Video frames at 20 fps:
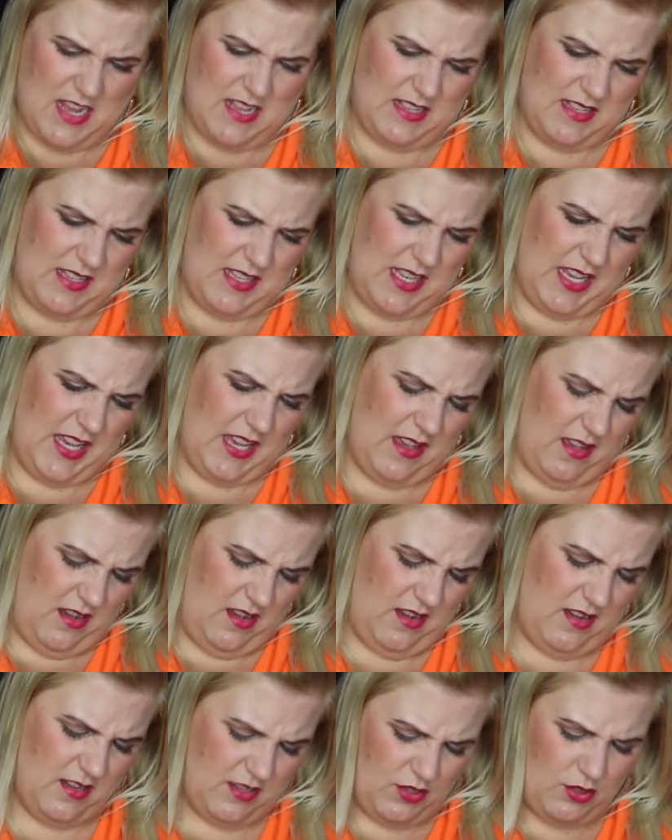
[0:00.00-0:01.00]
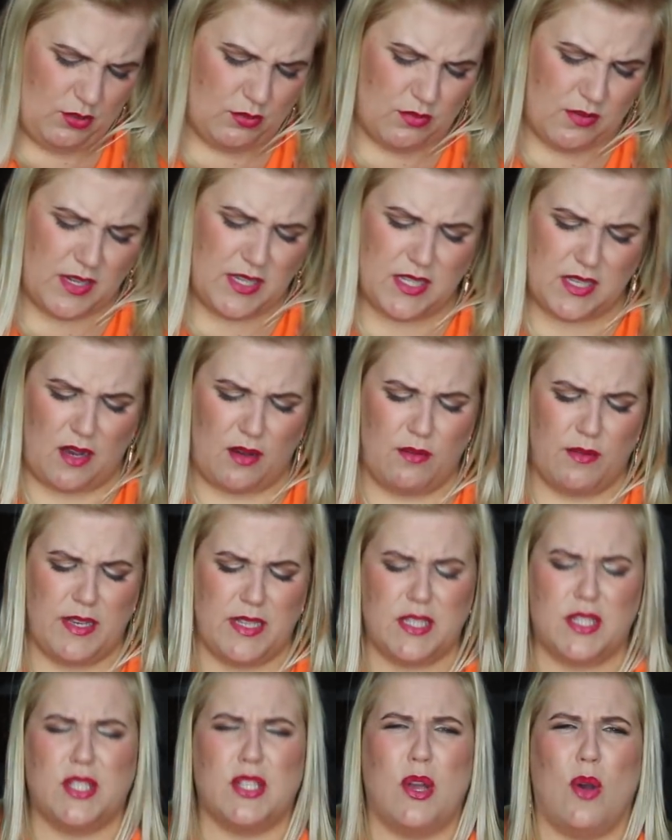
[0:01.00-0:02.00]
It's like, jewelry is
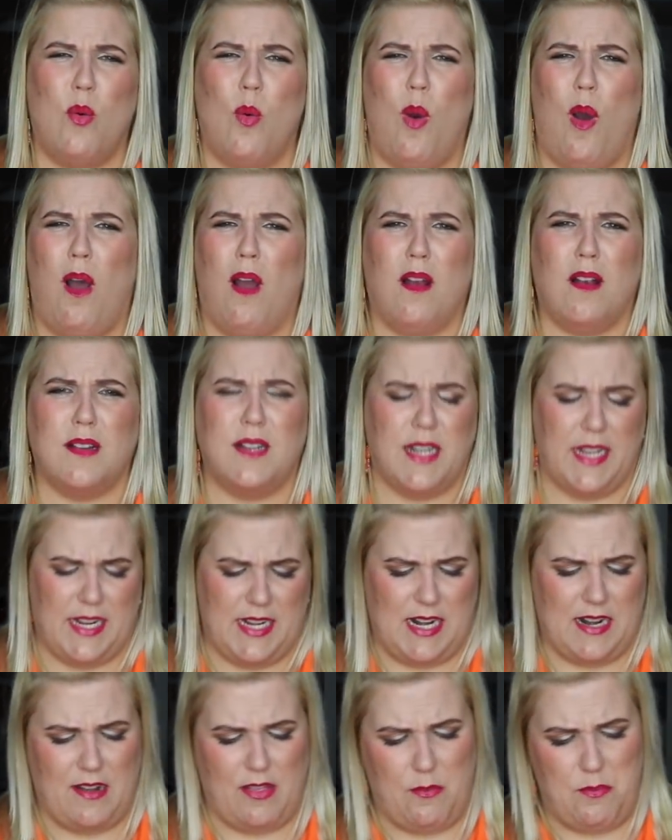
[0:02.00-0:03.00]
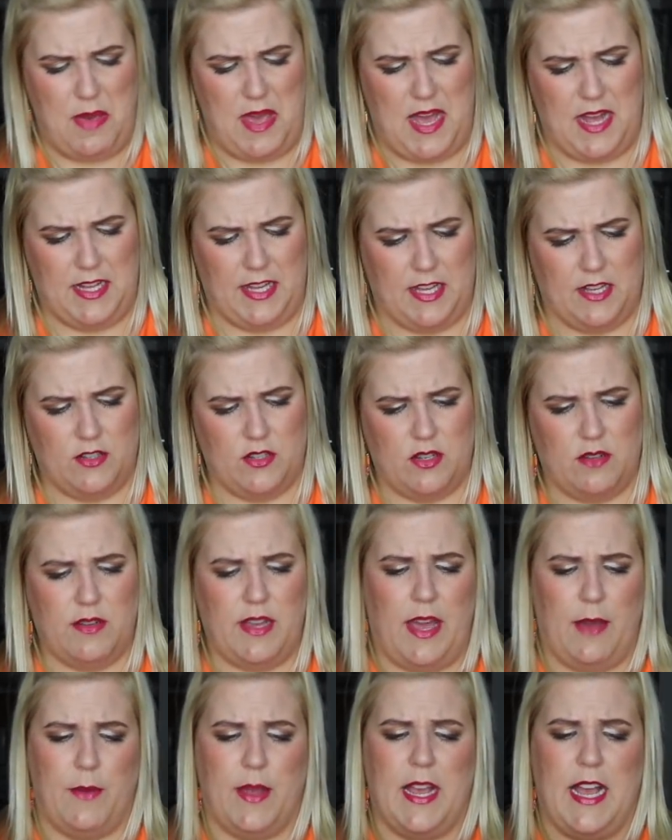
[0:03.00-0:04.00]
always so hard to get out of the package.
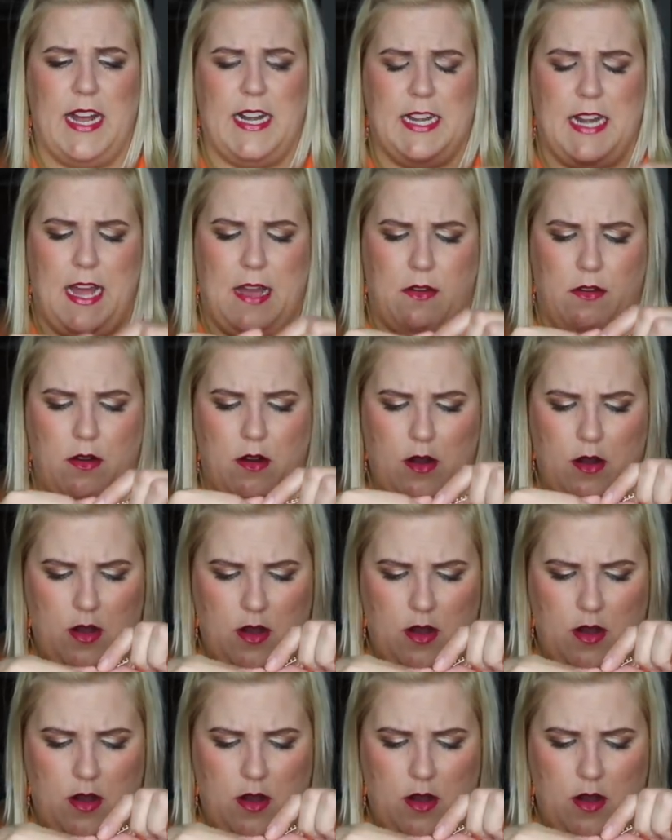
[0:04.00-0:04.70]
Okay, we got it out.